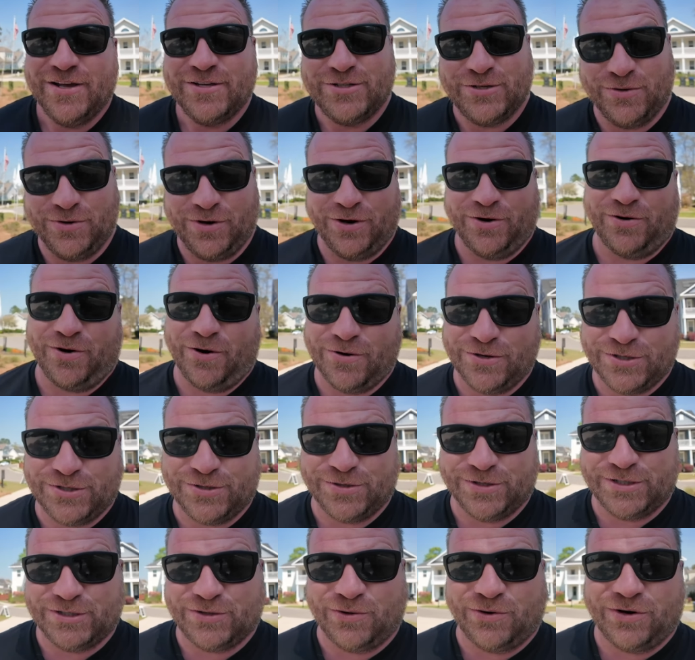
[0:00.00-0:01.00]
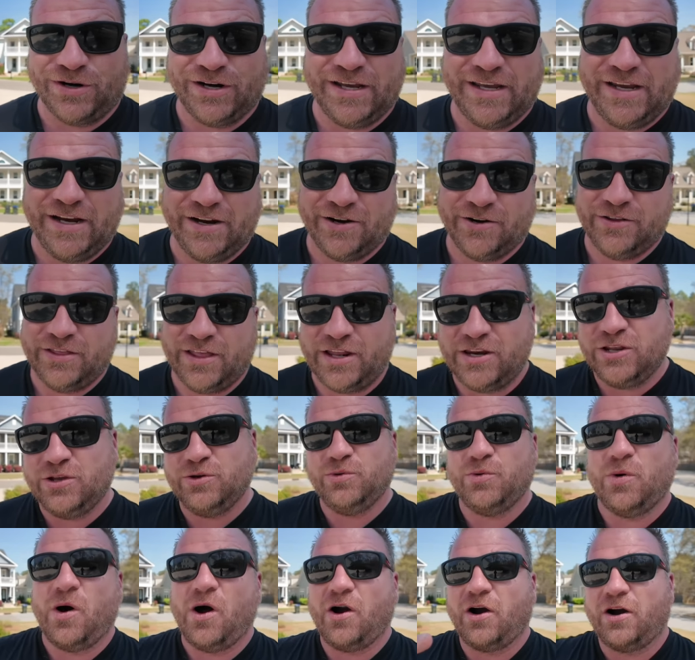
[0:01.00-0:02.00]
to a grocery store here than
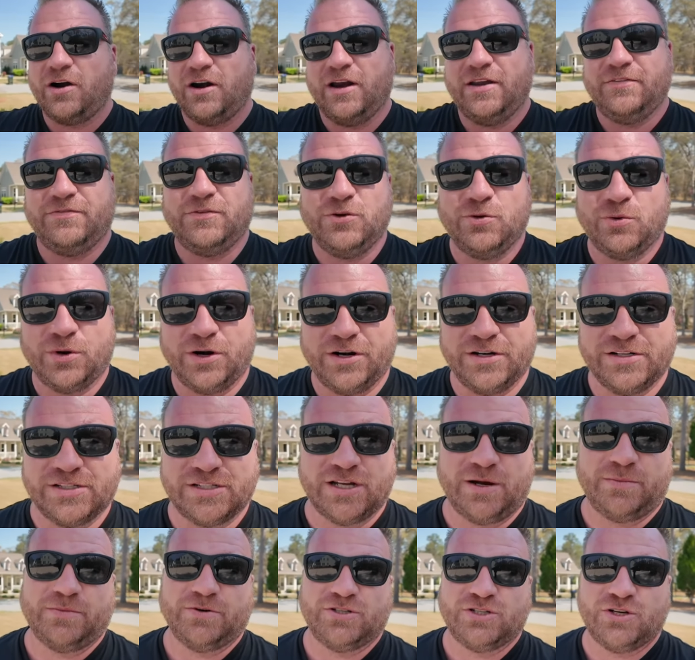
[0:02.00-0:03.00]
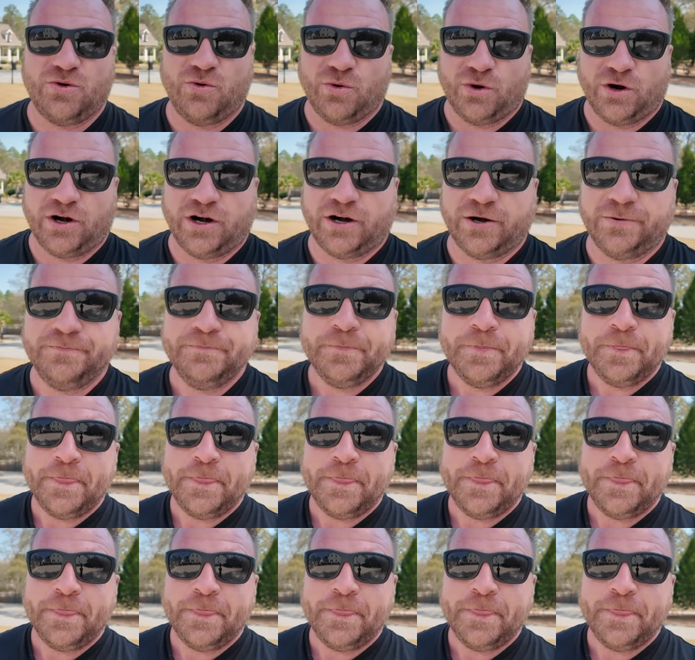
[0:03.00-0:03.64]
you are if you were in Summers Corner.